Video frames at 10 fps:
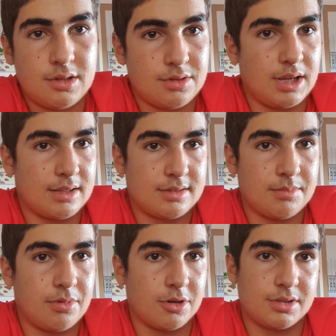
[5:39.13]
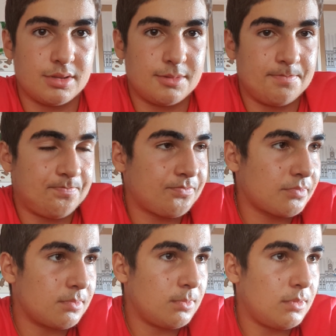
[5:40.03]
So yeah, it's important.
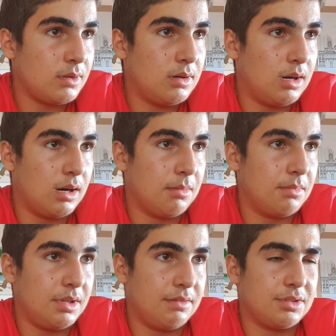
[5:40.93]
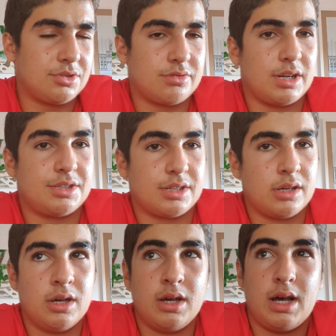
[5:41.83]
Even stretching,
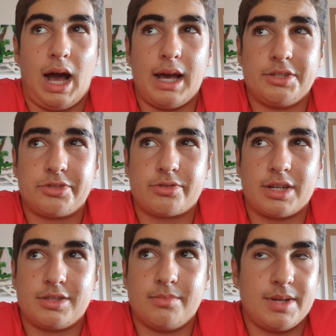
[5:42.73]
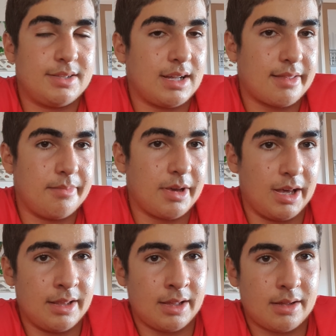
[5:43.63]
I stretch a bit at the
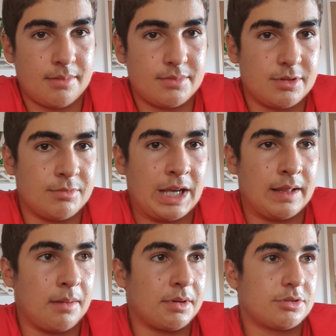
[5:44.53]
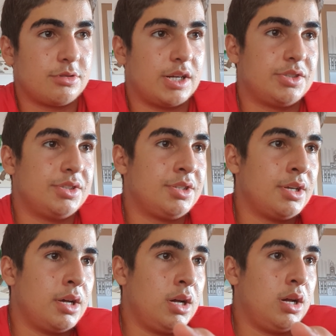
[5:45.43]
beginning, some dynamic stretches,
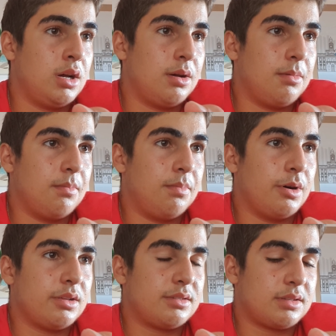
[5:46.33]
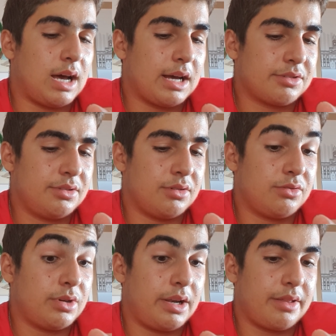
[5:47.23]
but I actually don't
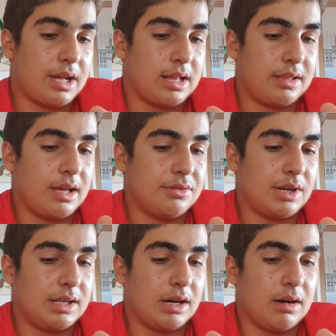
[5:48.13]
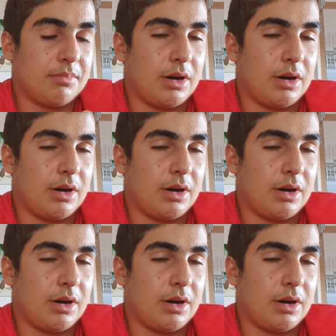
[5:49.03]
do anything at the end right now.